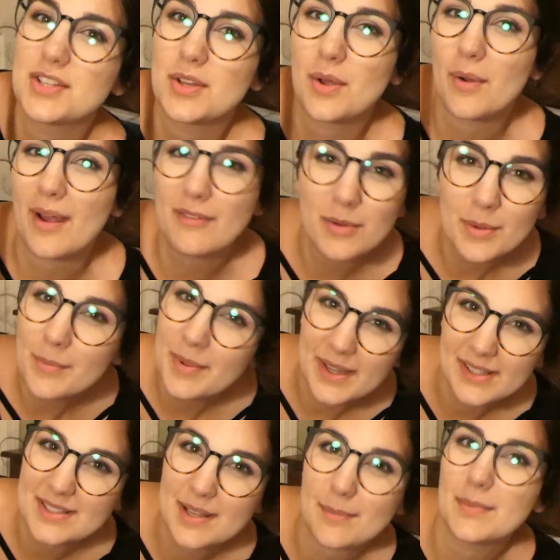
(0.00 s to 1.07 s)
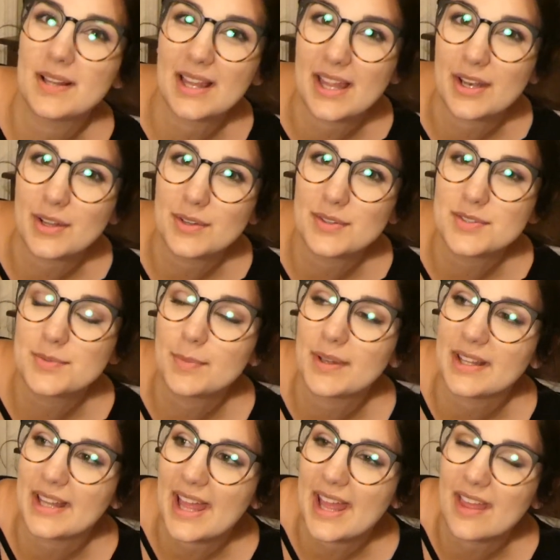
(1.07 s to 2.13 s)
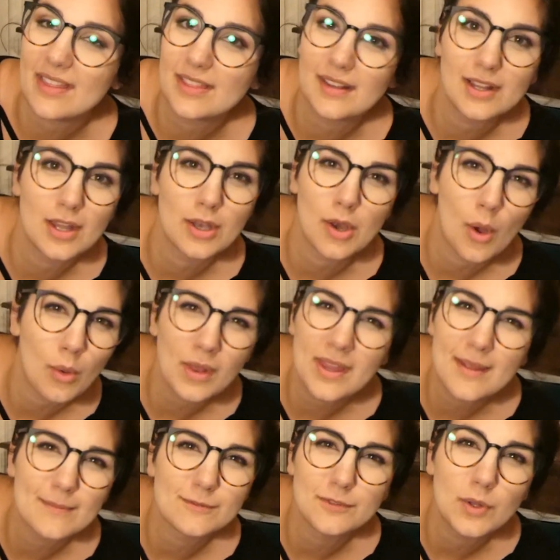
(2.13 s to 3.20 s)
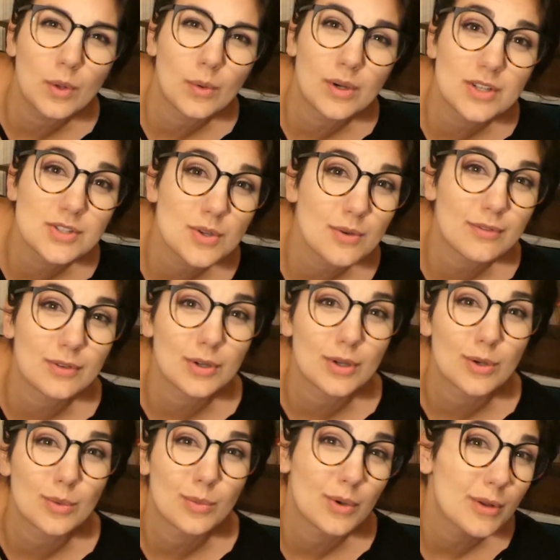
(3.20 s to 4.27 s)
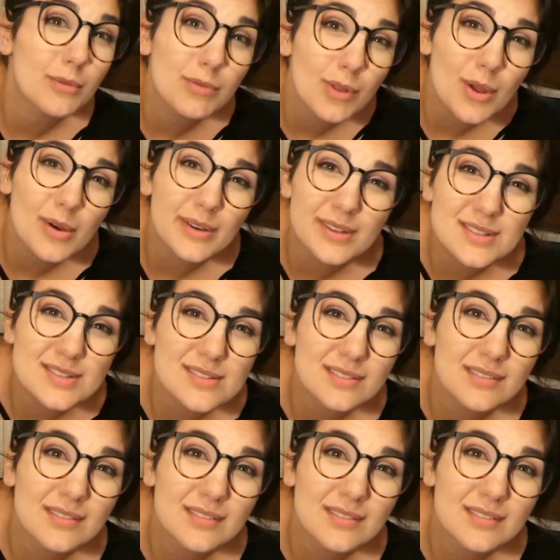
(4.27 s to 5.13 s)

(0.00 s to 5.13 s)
you know, everyone picks on millennials, but like the linoleum floors over wood floors?